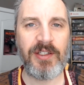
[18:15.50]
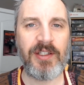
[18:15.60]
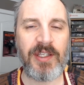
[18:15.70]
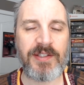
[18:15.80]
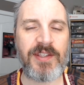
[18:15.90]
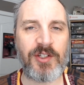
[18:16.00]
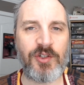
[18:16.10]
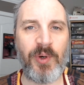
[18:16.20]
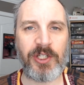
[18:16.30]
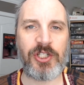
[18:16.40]
is the
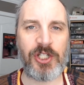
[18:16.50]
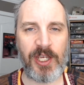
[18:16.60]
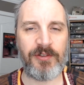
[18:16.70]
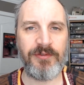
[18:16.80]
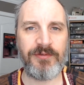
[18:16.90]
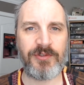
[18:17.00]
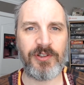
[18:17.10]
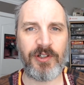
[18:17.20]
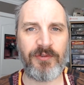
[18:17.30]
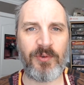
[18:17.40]
Twitch channel to
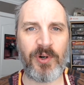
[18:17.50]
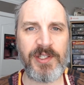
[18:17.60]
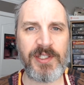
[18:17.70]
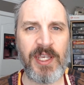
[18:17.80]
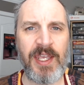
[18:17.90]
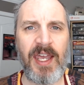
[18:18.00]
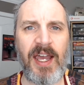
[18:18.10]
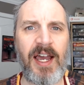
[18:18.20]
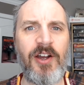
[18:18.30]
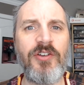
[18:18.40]
look for us.
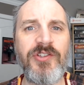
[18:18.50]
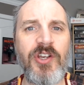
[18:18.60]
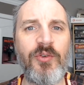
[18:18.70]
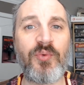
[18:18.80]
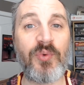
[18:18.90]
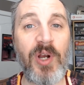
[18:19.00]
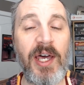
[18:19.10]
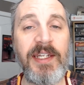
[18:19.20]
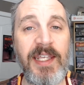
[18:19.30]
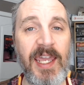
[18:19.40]
I also
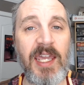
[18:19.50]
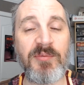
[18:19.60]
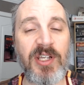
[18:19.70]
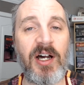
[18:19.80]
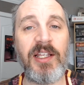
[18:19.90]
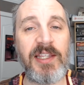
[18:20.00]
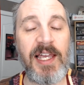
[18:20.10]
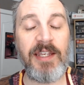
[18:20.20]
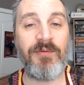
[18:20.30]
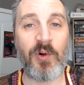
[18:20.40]
run games
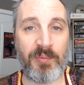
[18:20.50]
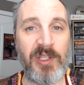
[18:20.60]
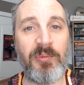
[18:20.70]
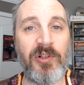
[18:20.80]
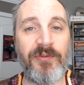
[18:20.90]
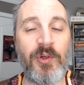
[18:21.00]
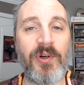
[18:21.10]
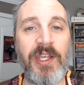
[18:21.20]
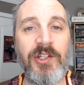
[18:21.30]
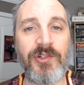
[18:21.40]
online for people. If
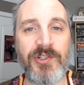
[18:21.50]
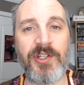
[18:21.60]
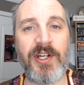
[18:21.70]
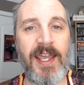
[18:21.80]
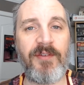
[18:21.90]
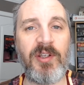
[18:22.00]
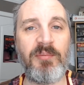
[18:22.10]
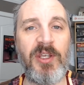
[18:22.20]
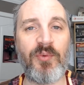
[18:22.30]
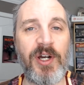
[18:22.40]
you're interested in having
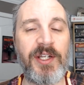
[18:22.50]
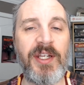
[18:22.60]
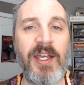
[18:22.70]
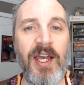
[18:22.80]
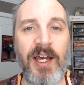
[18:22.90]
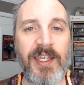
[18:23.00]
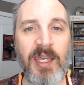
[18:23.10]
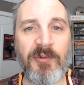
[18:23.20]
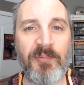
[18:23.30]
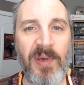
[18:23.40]
me run a
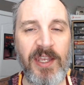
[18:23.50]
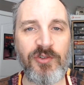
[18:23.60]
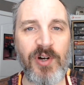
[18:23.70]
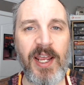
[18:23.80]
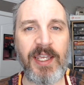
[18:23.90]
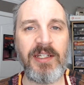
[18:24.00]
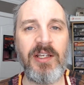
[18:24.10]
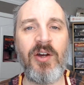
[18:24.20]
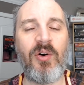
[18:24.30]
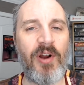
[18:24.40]
game of Pendragon
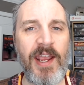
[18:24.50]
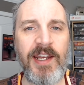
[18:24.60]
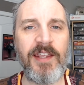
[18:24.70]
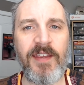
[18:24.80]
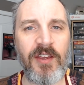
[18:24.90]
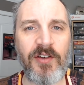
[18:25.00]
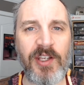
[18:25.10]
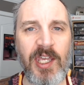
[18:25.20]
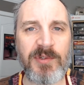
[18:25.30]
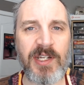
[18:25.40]
or any of the other
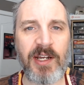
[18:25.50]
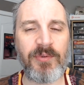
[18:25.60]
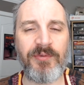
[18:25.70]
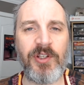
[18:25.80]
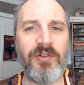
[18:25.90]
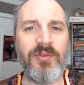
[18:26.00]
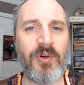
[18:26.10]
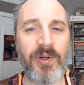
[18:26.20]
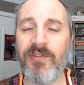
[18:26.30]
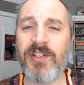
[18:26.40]
games that I've reviewed,
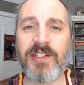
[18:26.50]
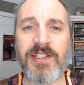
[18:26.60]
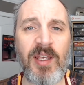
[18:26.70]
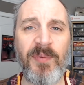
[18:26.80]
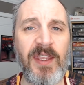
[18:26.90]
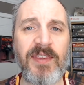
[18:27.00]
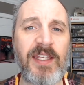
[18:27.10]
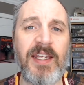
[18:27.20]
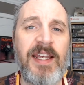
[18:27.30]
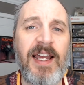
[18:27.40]
or even just something
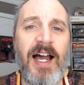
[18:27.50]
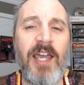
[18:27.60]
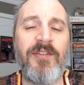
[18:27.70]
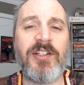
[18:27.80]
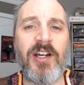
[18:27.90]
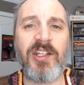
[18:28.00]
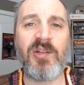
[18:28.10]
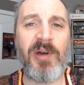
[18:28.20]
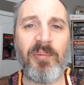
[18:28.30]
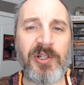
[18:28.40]
that I haven't talked
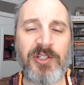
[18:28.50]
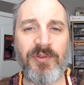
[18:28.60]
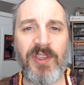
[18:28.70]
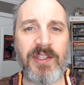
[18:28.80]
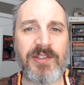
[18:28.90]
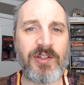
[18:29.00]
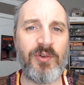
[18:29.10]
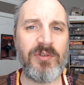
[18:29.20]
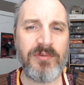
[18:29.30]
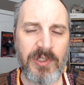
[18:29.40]
about but you think is cool,